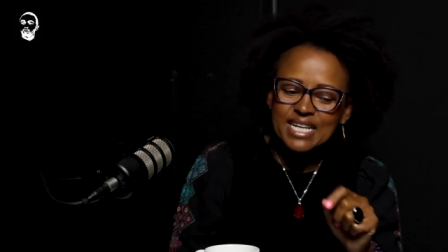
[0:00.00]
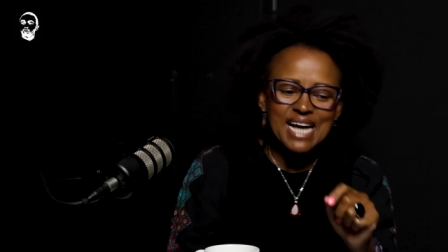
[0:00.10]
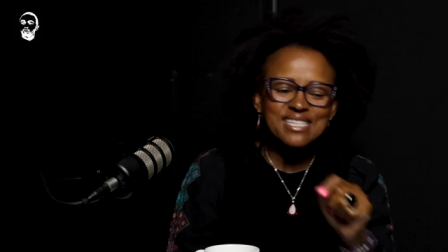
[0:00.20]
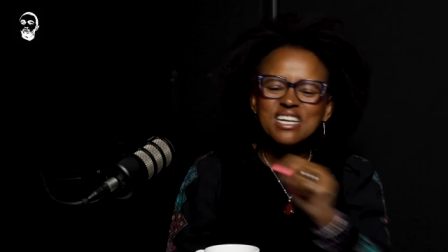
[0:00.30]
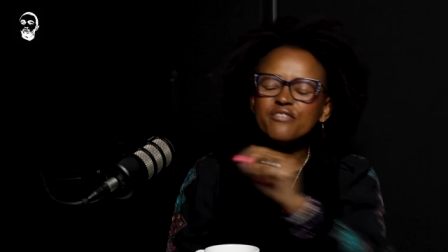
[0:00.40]

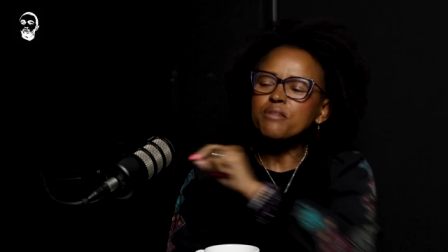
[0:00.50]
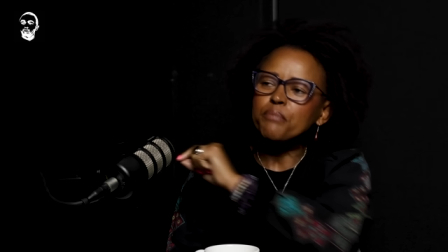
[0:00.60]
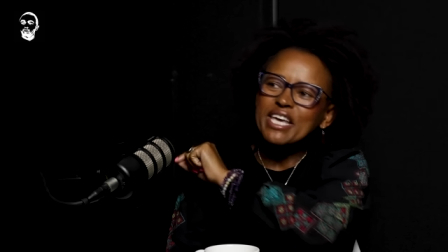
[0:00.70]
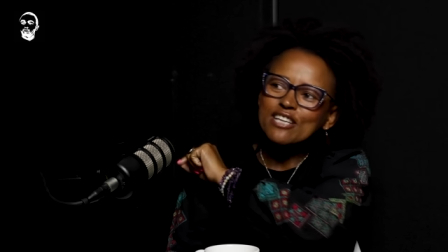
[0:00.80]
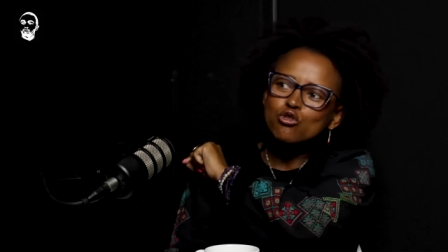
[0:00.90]
doesn't even
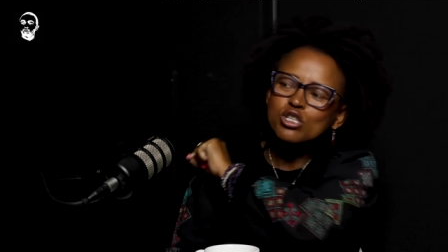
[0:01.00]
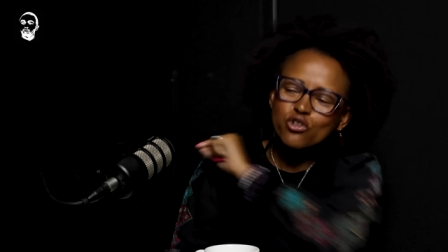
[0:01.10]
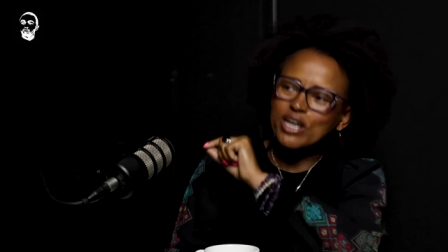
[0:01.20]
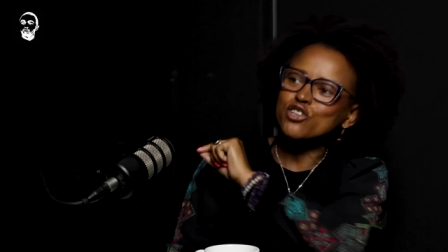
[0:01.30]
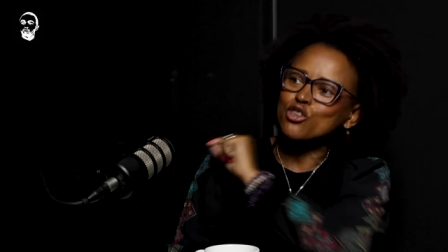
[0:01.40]
begin to
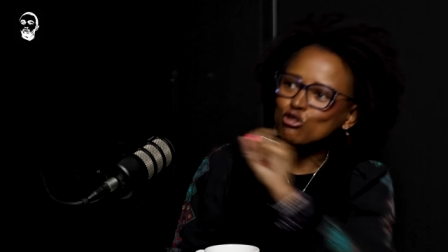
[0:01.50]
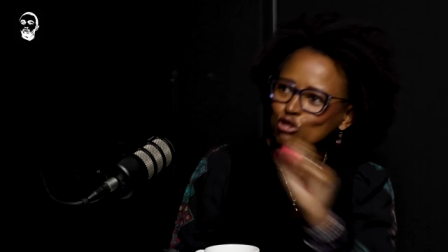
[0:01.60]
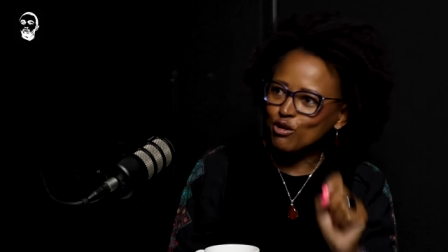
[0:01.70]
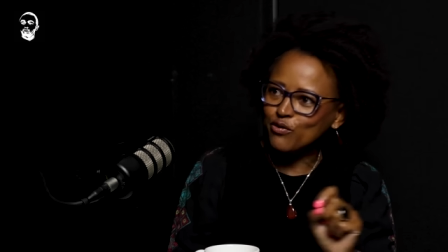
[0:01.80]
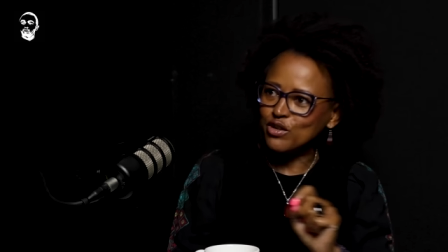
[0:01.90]
scratch the
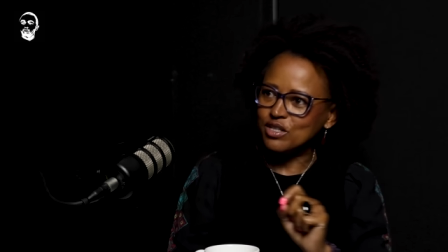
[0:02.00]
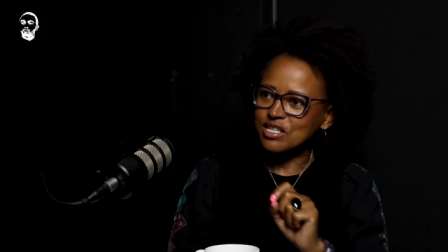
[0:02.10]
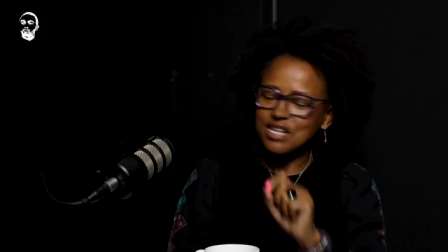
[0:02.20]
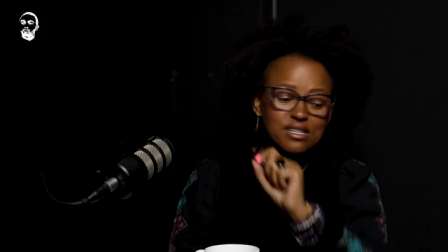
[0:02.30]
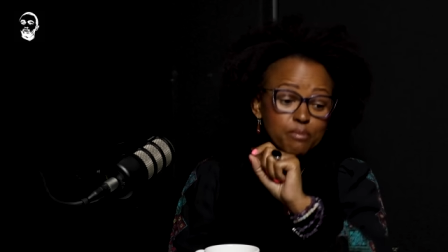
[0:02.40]
surface. It
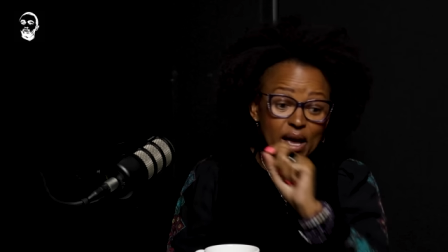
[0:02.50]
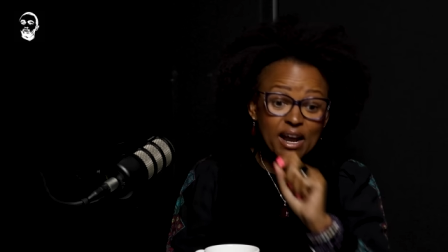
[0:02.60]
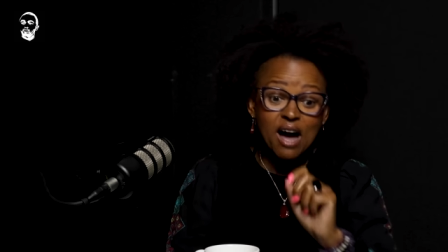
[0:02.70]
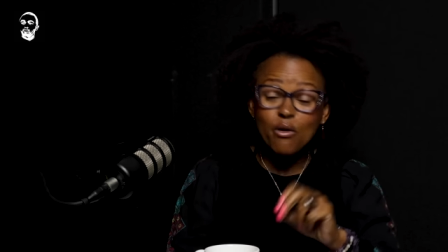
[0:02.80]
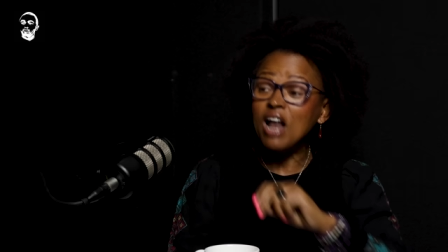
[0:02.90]
doesn't matter
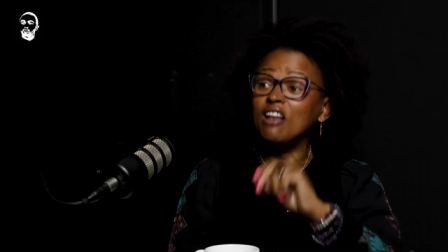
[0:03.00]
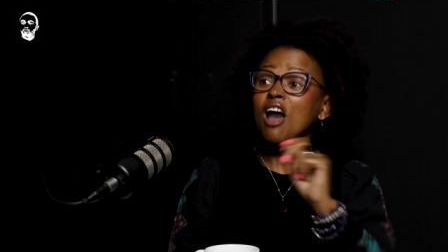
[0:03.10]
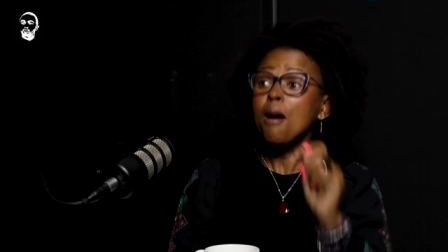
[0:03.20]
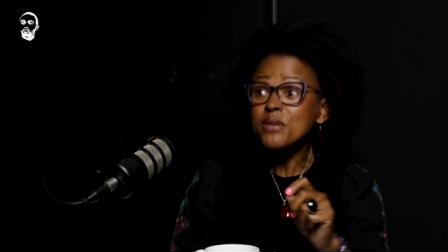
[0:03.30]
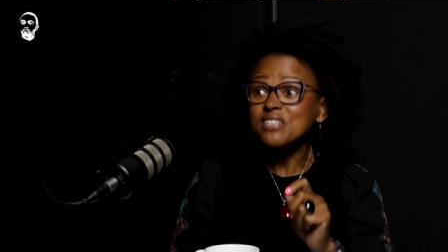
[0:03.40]
how
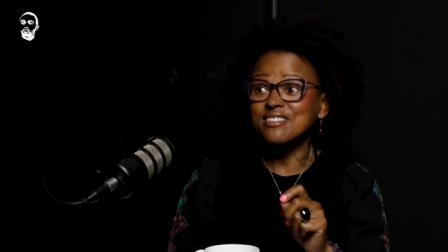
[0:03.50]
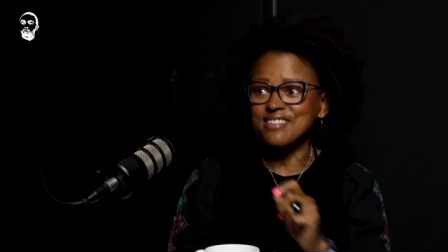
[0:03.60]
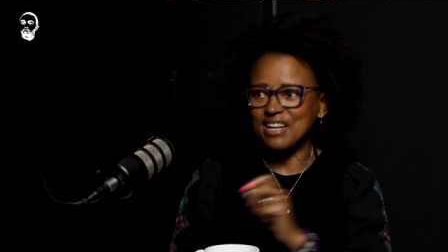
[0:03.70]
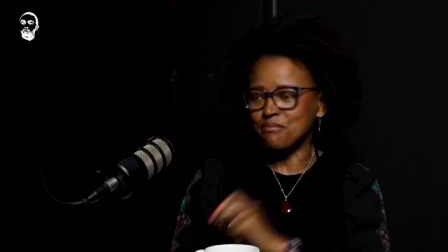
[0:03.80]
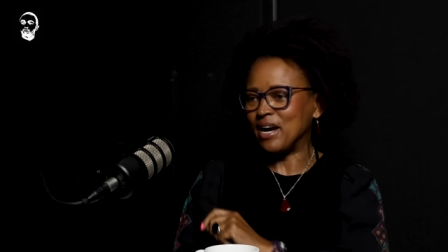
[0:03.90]
alarmist
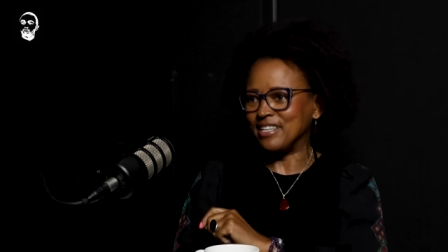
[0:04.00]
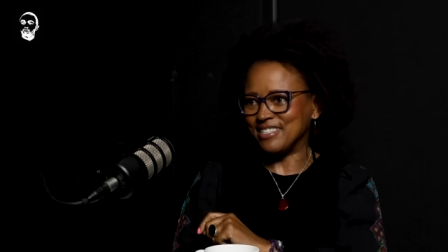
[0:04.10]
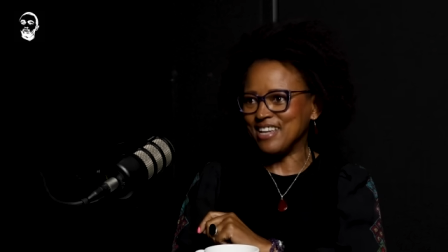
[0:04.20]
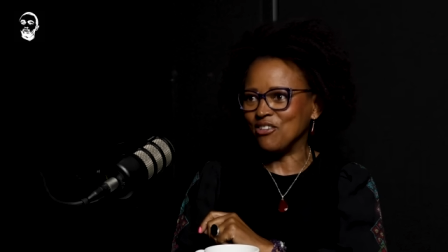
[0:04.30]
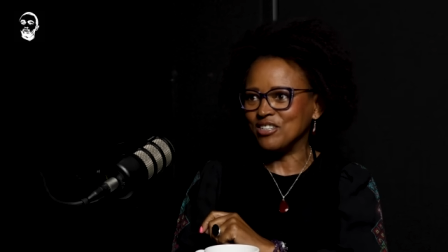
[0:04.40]
that might
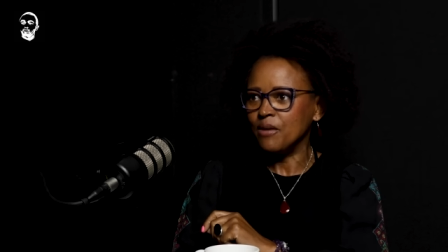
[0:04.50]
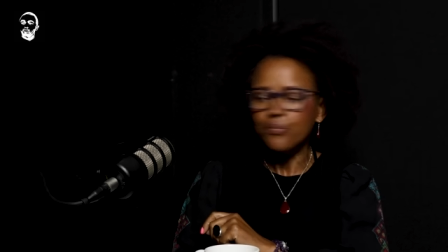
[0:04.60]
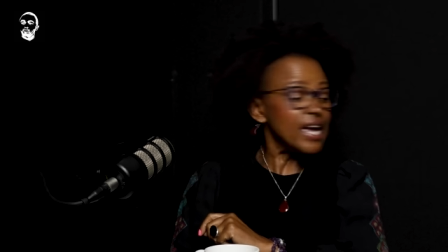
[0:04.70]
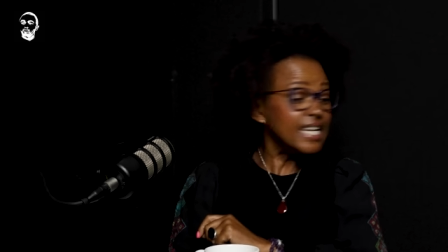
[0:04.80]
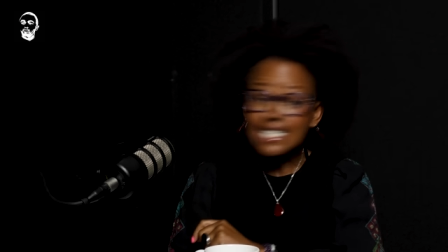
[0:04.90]
sound,
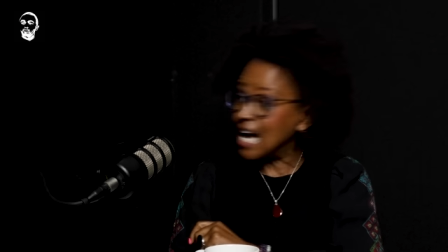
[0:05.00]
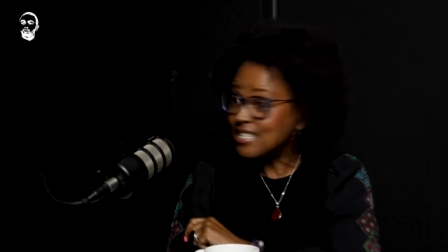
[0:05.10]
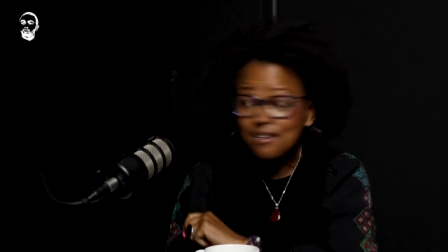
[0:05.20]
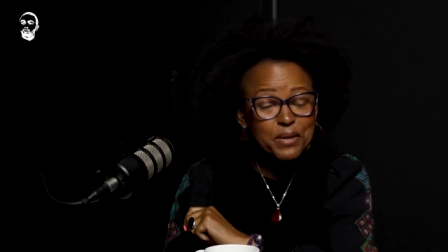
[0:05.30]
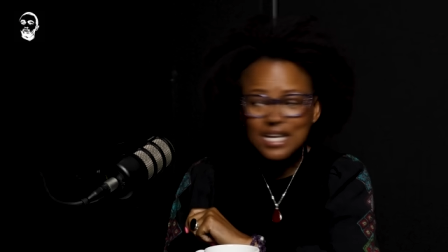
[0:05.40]
it
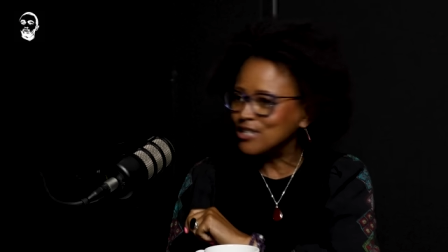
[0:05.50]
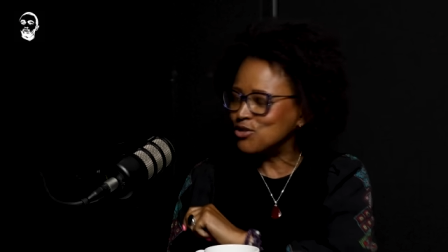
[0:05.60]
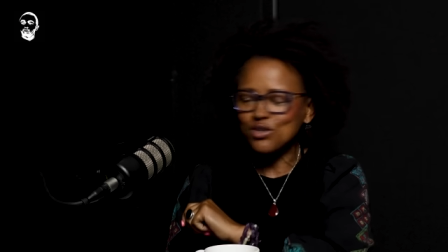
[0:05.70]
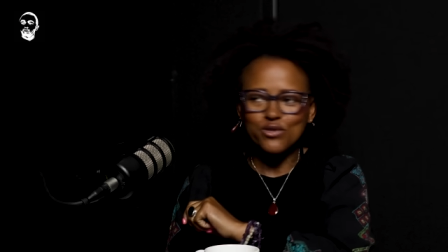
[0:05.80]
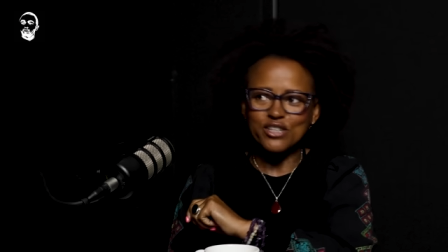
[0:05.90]
doesn't begin to
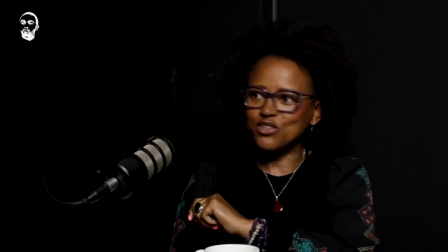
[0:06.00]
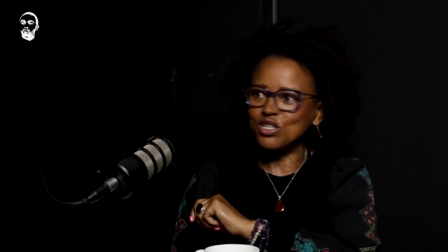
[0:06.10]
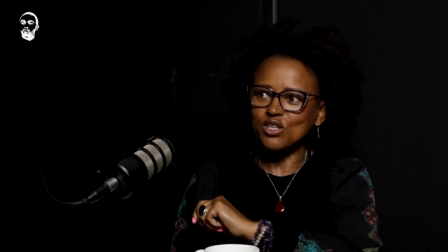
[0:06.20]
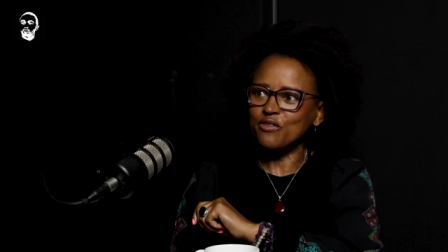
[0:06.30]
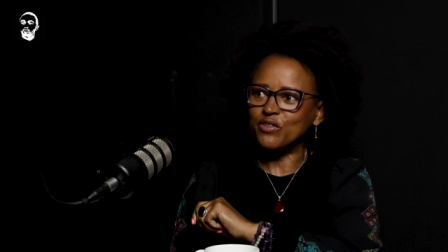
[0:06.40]
scratch the
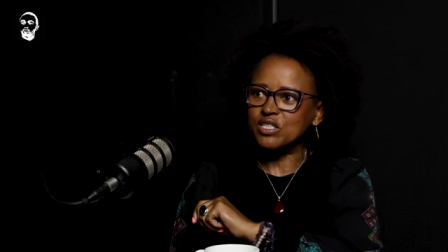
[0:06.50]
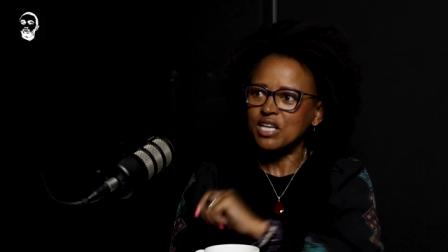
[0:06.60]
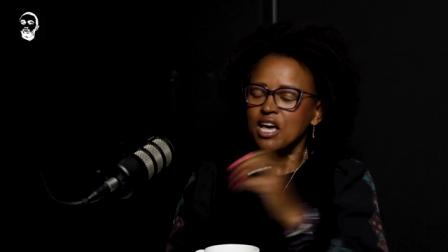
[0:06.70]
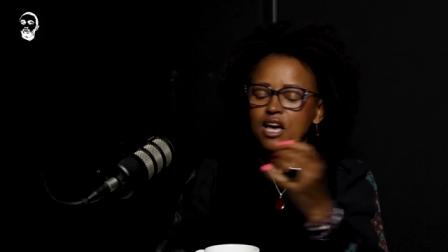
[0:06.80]
surface.